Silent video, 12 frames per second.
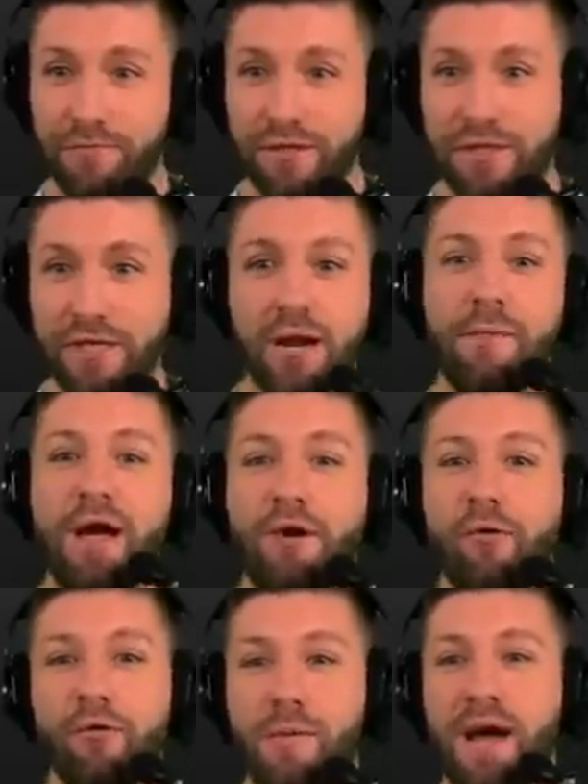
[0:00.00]
Stidham at
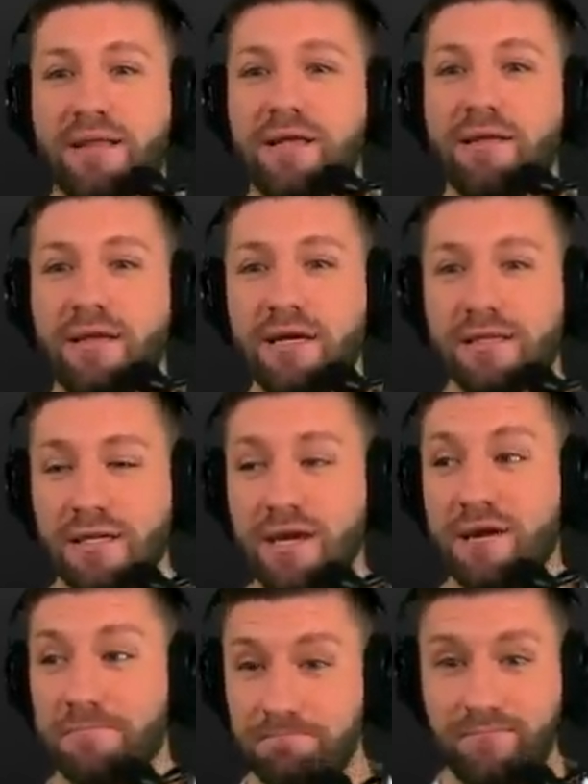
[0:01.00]
quarterback than
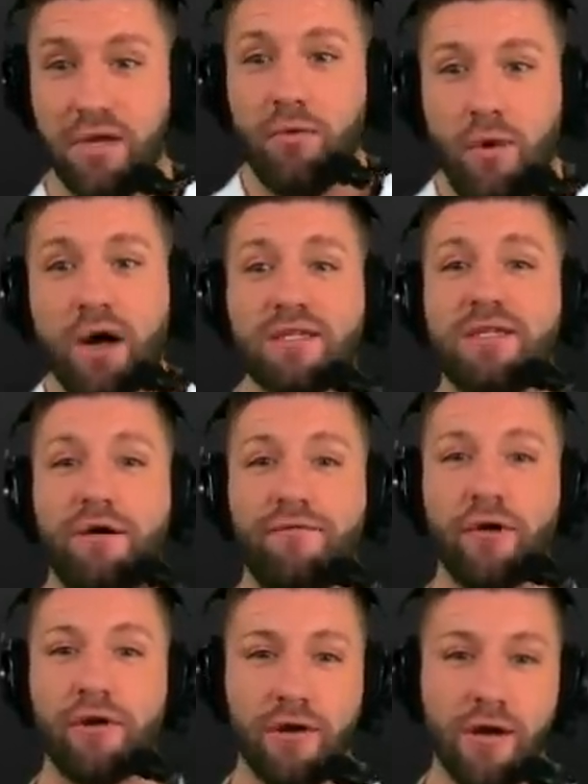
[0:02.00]
DC? It was
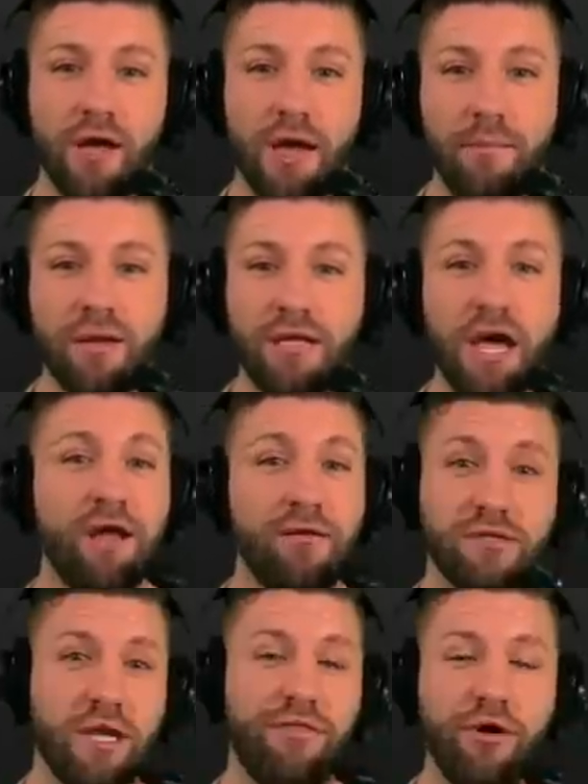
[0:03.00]
different. And
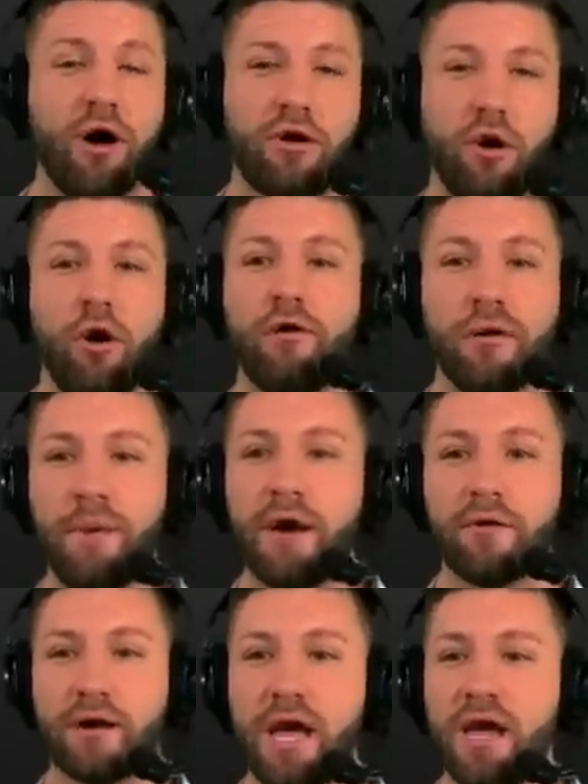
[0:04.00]
McDaniels, I thought, called a
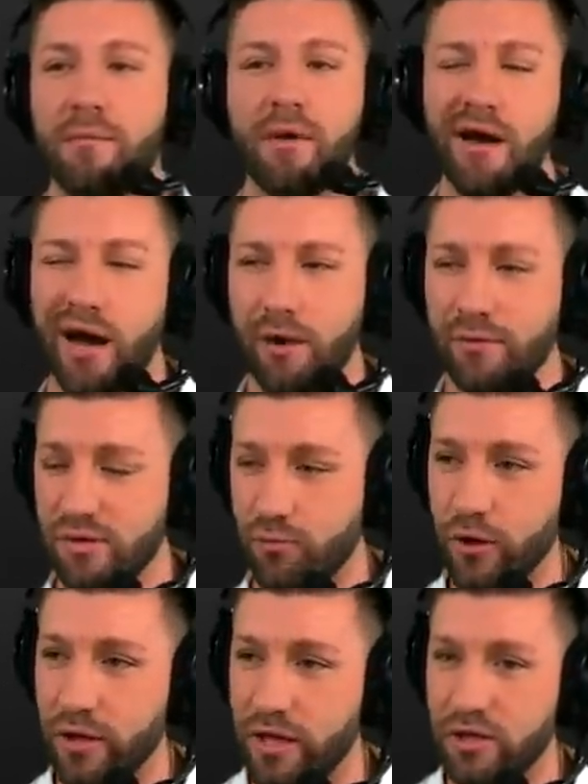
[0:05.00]
better game. I was
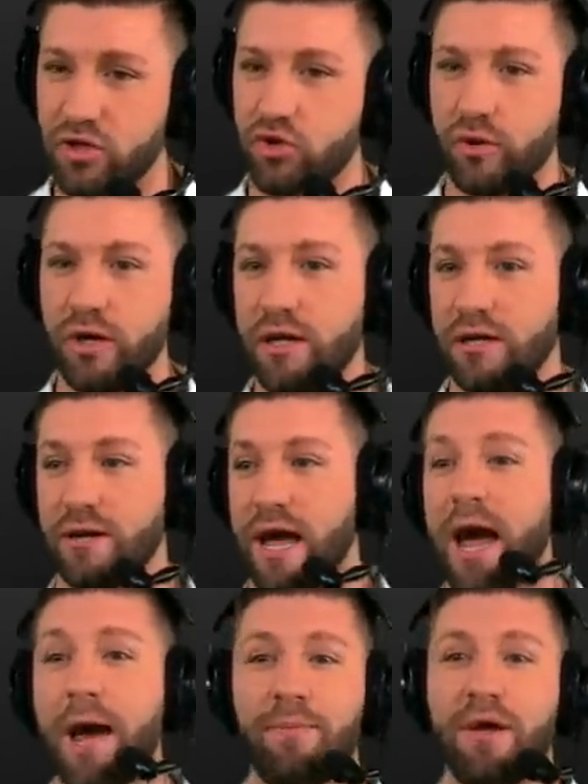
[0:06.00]
really intrigued and
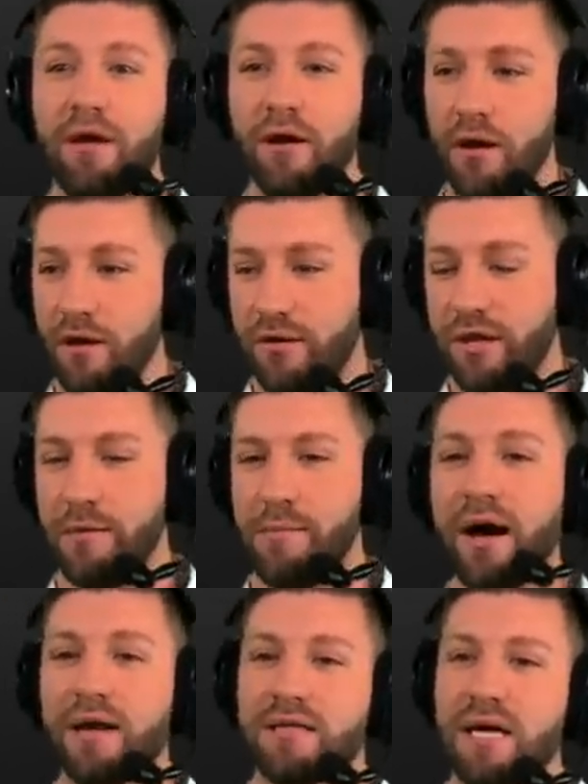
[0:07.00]
happy the
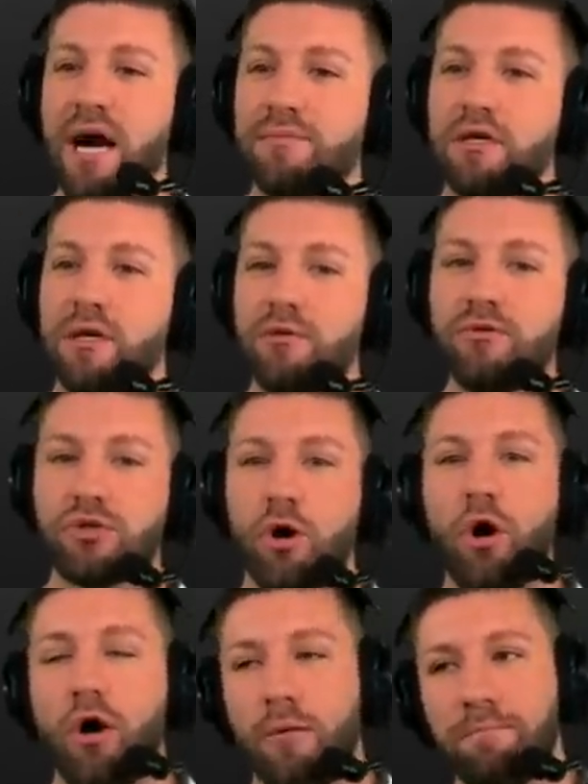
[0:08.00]
amount of times that you
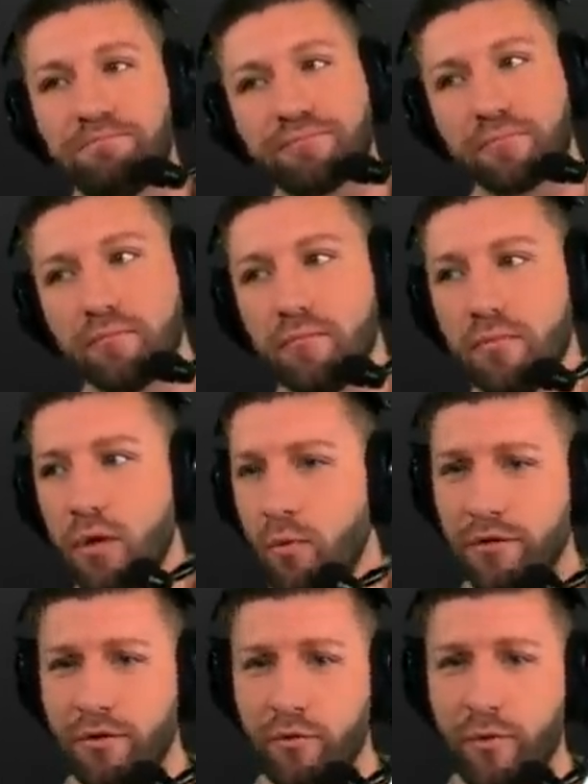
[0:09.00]
saw
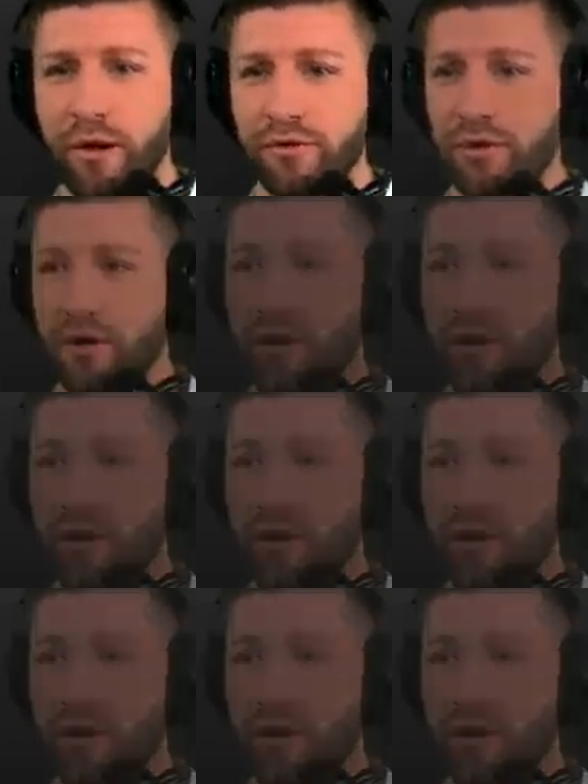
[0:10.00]
whether the Raiders on a